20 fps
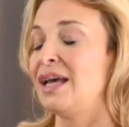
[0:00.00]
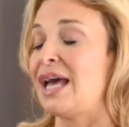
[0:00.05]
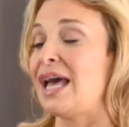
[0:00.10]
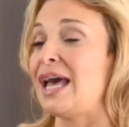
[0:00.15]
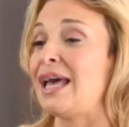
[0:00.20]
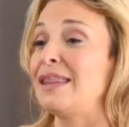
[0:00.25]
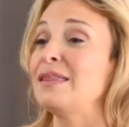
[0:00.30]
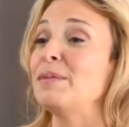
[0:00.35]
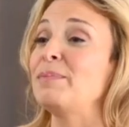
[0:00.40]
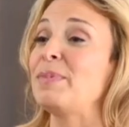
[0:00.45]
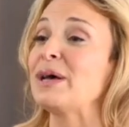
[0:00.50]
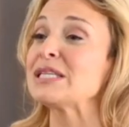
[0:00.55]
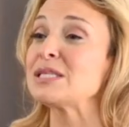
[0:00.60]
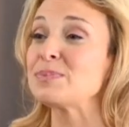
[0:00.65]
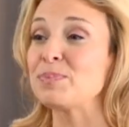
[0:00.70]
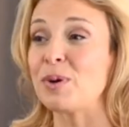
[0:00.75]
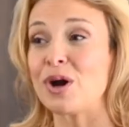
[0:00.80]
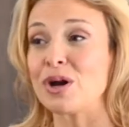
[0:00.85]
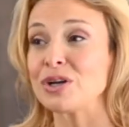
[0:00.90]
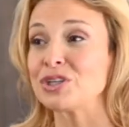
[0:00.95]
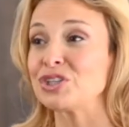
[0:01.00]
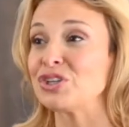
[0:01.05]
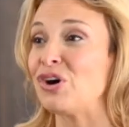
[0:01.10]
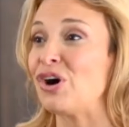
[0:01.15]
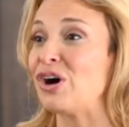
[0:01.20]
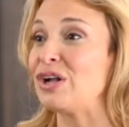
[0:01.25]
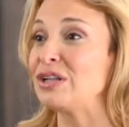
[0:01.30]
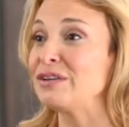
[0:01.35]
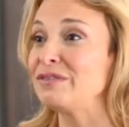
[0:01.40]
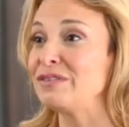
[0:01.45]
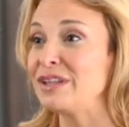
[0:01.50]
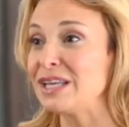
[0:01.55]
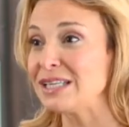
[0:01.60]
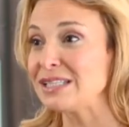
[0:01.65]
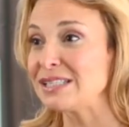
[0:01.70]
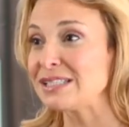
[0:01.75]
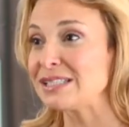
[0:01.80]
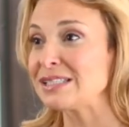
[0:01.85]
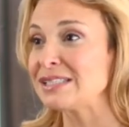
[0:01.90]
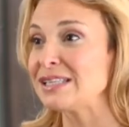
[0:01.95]
And the best part to all of
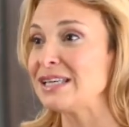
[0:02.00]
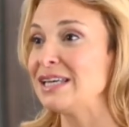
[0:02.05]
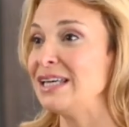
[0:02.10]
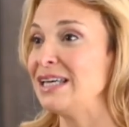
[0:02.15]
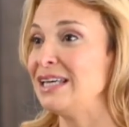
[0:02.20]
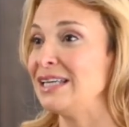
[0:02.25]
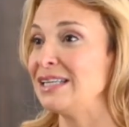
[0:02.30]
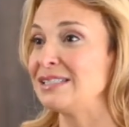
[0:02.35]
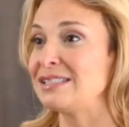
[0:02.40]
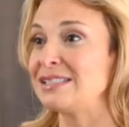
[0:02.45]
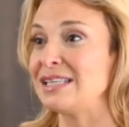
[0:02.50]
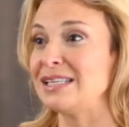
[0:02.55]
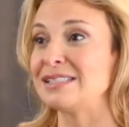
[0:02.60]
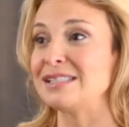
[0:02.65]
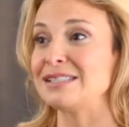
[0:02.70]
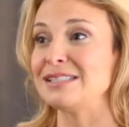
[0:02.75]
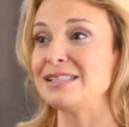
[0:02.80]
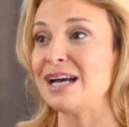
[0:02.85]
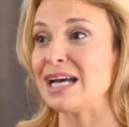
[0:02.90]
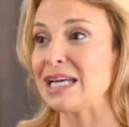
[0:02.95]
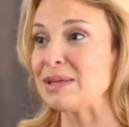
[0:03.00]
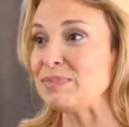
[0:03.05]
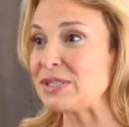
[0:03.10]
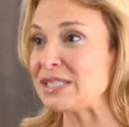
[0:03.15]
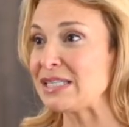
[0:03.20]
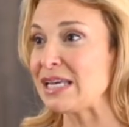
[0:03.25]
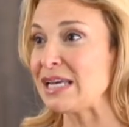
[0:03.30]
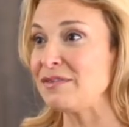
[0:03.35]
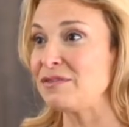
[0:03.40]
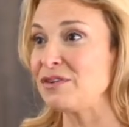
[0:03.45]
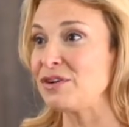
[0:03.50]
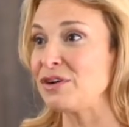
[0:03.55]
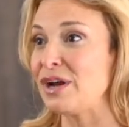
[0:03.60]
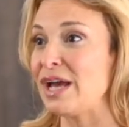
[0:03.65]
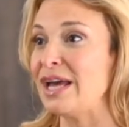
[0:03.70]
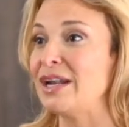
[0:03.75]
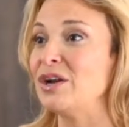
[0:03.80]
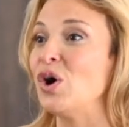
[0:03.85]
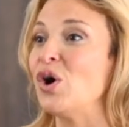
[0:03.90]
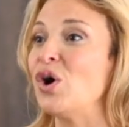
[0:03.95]
this is it's a time saver
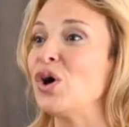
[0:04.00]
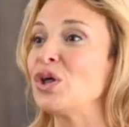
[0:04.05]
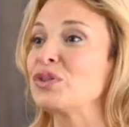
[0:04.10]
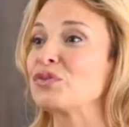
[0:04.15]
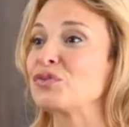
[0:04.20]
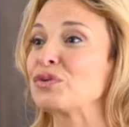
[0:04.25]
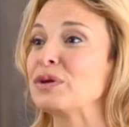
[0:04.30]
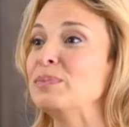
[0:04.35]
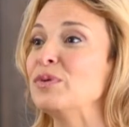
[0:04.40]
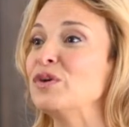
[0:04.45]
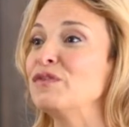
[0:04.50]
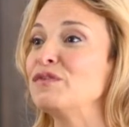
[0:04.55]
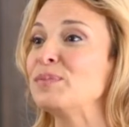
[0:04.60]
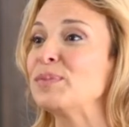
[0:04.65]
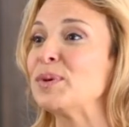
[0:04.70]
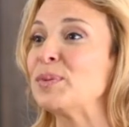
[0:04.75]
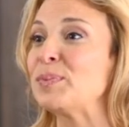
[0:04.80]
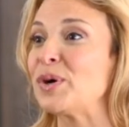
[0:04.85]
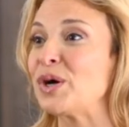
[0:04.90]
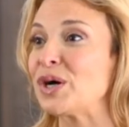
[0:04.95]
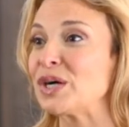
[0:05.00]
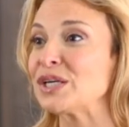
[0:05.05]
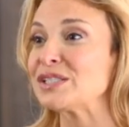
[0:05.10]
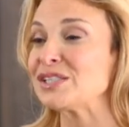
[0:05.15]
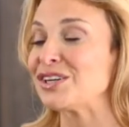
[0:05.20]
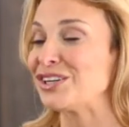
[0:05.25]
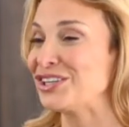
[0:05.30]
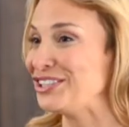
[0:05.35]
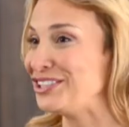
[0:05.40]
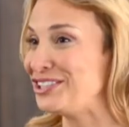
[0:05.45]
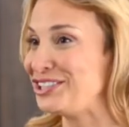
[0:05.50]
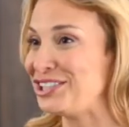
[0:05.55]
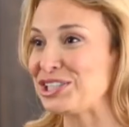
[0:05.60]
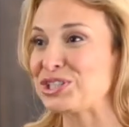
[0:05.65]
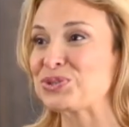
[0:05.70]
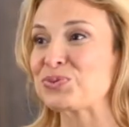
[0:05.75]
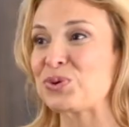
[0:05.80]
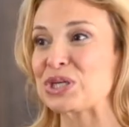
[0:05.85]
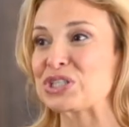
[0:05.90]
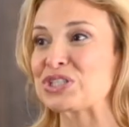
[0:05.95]
and all the removable parts are
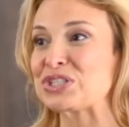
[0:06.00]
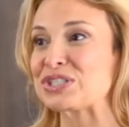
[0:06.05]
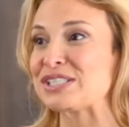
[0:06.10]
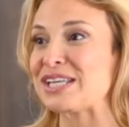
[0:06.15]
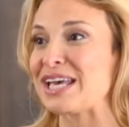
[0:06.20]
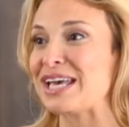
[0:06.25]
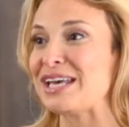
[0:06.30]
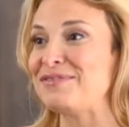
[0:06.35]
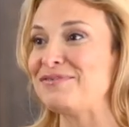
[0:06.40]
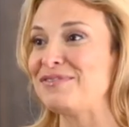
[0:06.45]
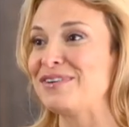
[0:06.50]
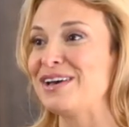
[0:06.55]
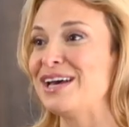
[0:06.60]
dishwasher safe,